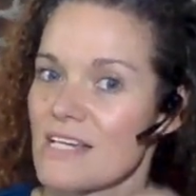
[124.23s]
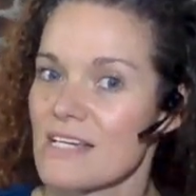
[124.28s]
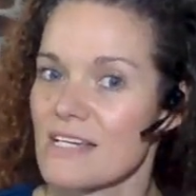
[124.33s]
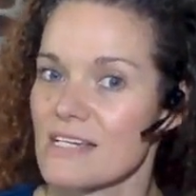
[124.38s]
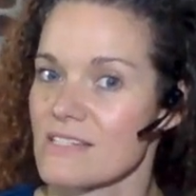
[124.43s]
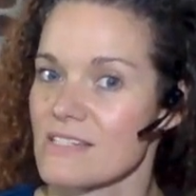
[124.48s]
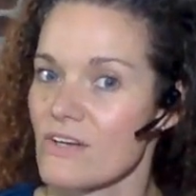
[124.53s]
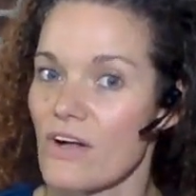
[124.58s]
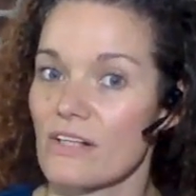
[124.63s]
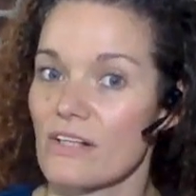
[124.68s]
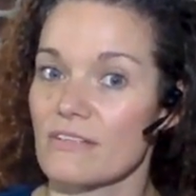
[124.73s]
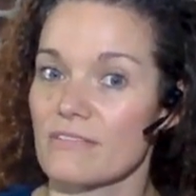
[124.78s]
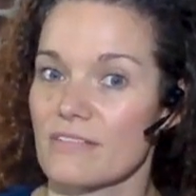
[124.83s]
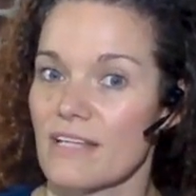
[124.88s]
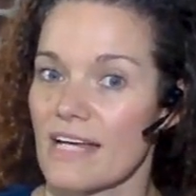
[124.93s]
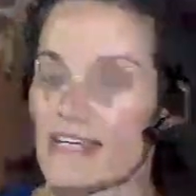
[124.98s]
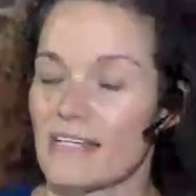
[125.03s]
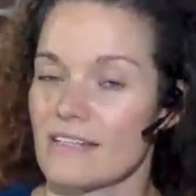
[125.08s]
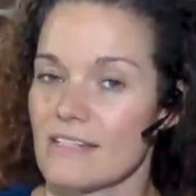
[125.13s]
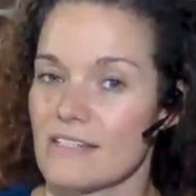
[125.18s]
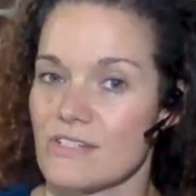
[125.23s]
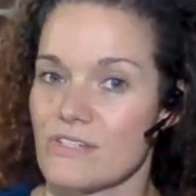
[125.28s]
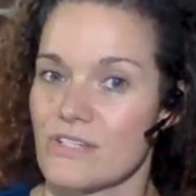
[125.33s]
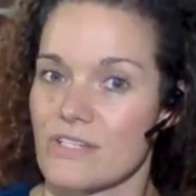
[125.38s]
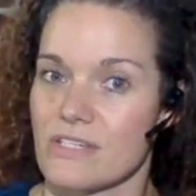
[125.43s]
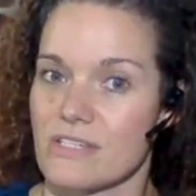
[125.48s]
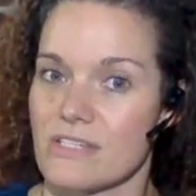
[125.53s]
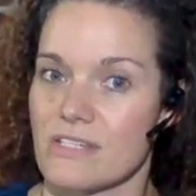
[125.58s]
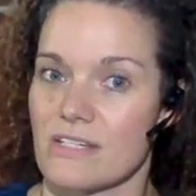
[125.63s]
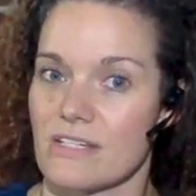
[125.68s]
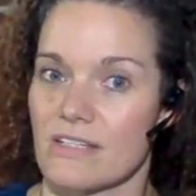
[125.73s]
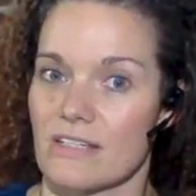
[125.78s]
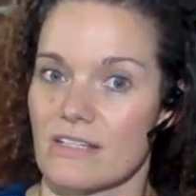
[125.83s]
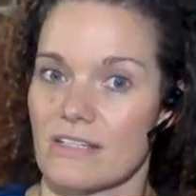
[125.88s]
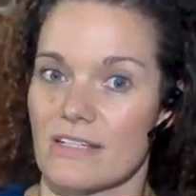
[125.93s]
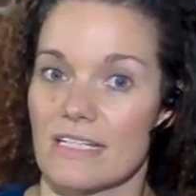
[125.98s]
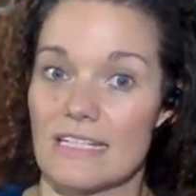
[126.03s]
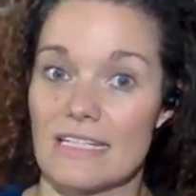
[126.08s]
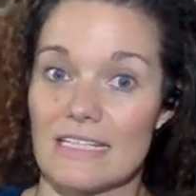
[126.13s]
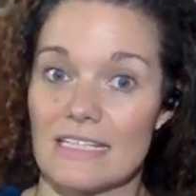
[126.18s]
Because all of that is just
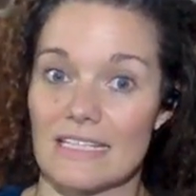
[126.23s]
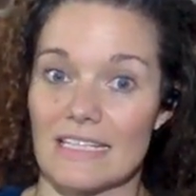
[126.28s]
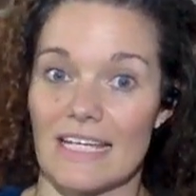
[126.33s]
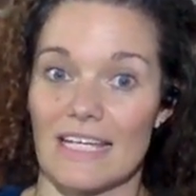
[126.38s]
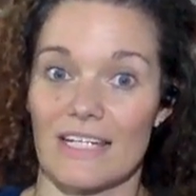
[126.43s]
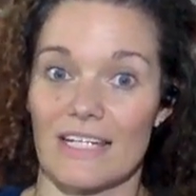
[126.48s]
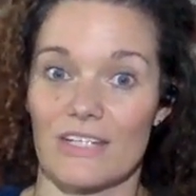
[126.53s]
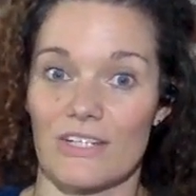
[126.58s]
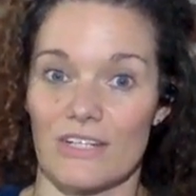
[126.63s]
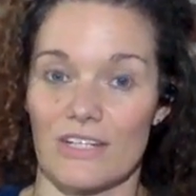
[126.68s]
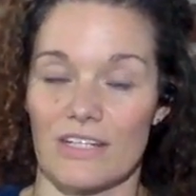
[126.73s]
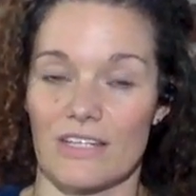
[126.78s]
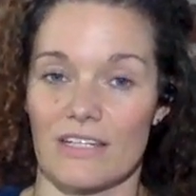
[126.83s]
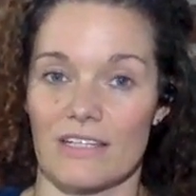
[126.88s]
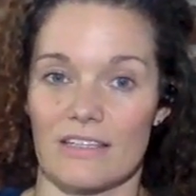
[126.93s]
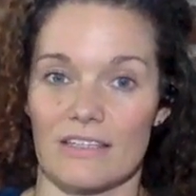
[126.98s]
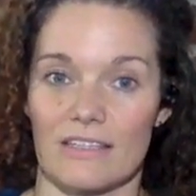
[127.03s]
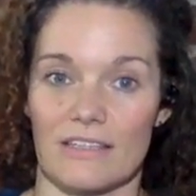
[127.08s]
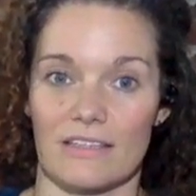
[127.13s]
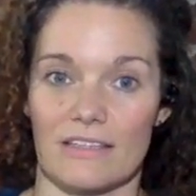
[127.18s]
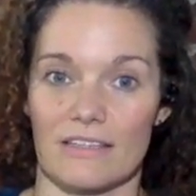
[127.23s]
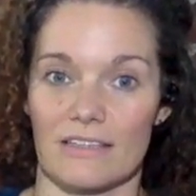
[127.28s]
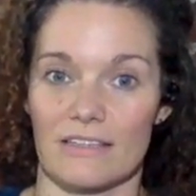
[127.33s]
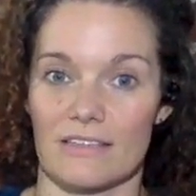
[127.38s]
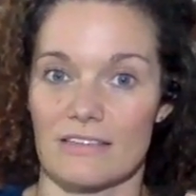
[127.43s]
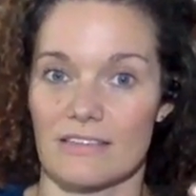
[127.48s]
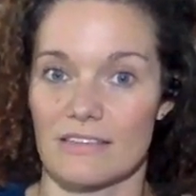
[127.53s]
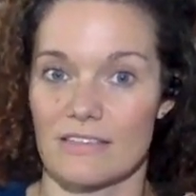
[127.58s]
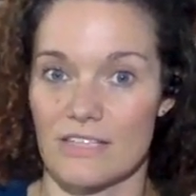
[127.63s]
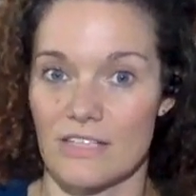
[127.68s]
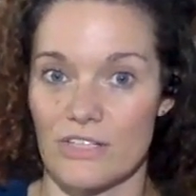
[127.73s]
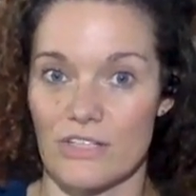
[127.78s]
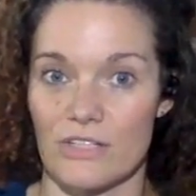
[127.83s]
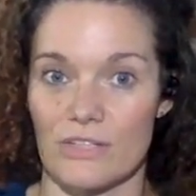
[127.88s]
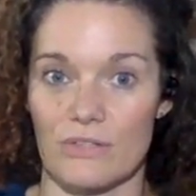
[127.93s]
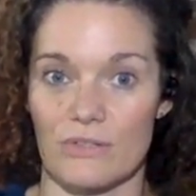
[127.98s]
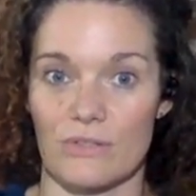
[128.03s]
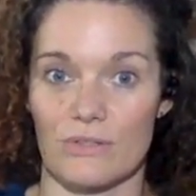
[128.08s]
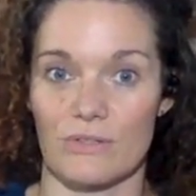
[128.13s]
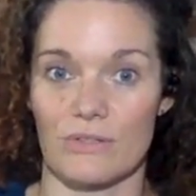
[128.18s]
an indication that the
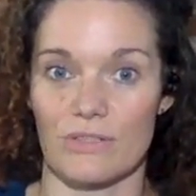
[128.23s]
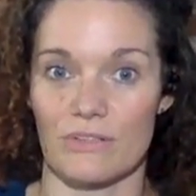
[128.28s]
tissue,